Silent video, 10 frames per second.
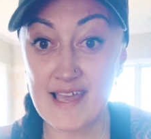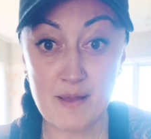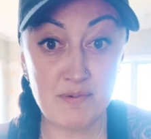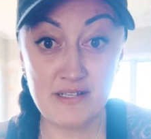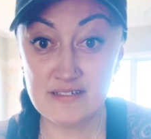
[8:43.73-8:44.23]

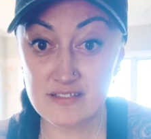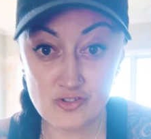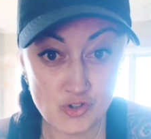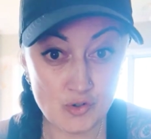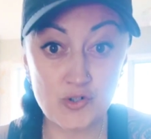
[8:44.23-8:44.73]
happiness,
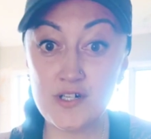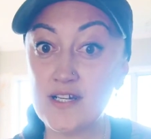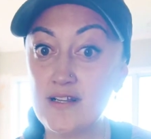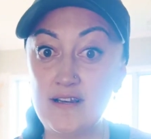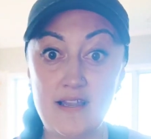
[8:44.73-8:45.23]

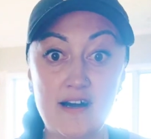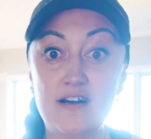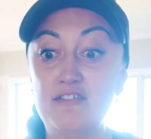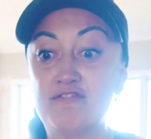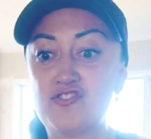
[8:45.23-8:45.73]
joy,
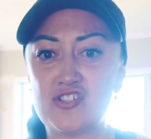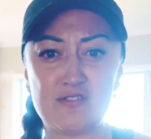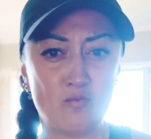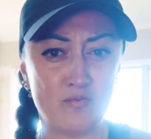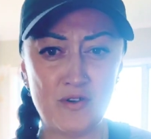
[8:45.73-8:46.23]
love,
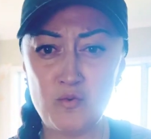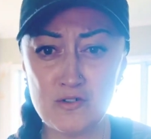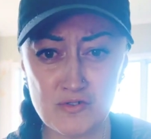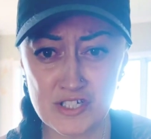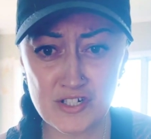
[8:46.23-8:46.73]
just the
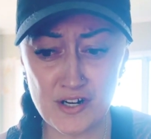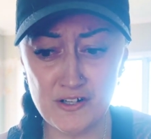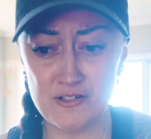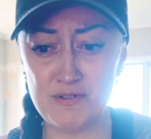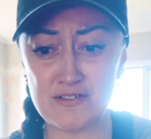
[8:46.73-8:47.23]
will to
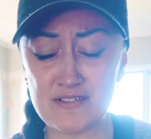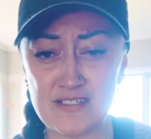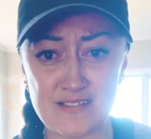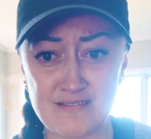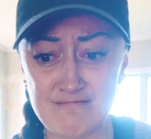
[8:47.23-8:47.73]
go, because
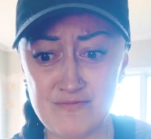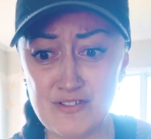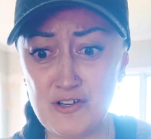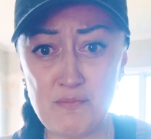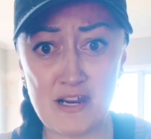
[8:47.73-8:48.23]
there's
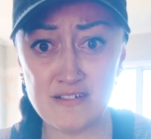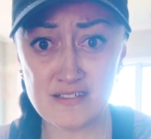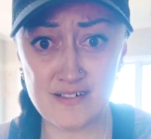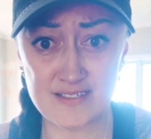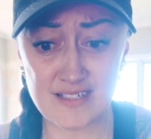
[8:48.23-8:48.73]
no
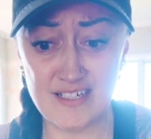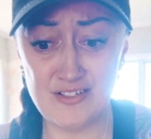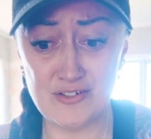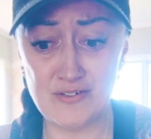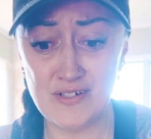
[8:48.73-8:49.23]
parasites
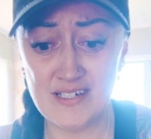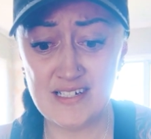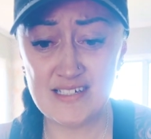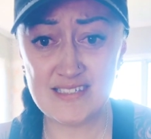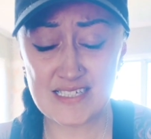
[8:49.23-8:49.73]
in you
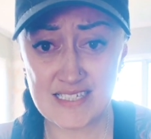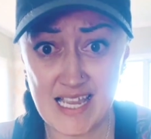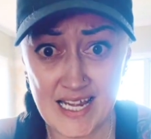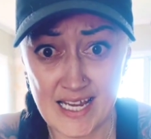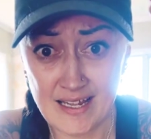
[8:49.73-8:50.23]

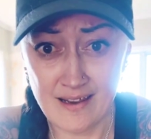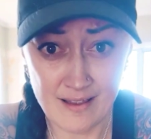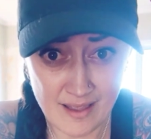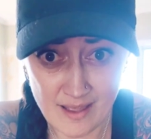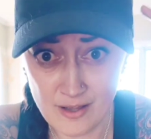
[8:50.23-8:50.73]
dictating
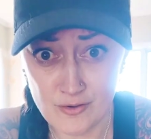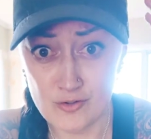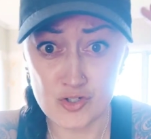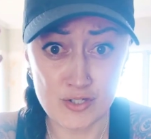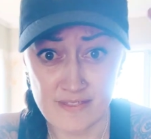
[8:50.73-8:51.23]
how
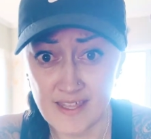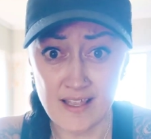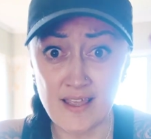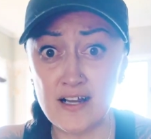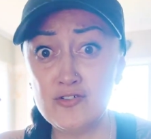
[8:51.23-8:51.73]
you should
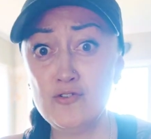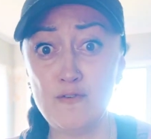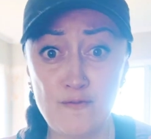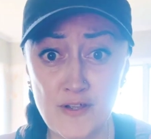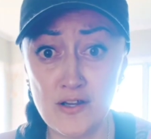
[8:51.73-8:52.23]
think, how you
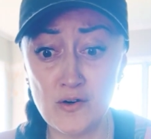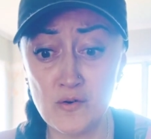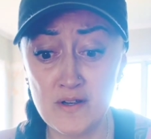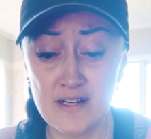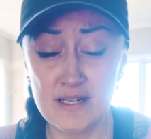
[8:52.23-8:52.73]

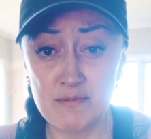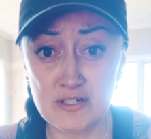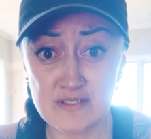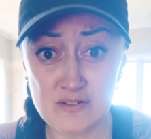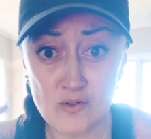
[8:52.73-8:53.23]
feel,
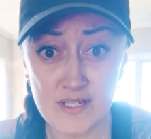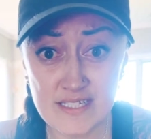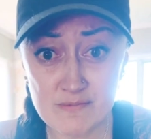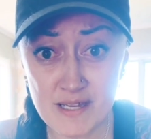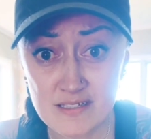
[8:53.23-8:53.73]
because it all
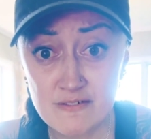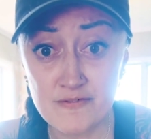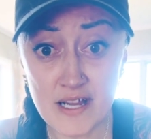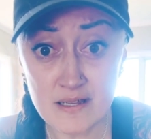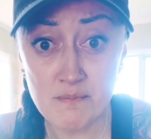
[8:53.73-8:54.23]
leads back to
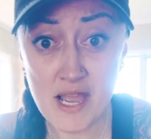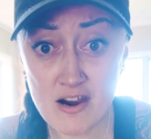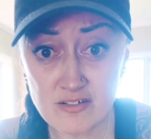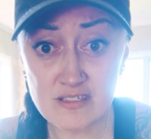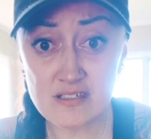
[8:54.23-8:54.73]
fucking
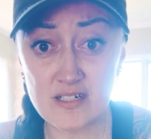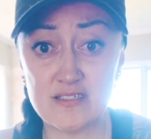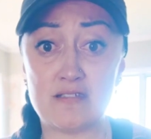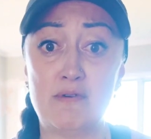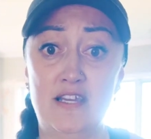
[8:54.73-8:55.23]

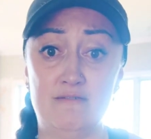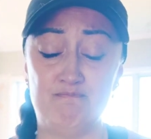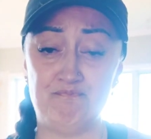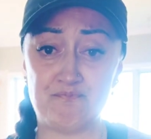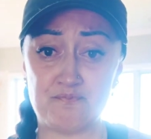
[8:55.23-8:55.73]
parasites, man.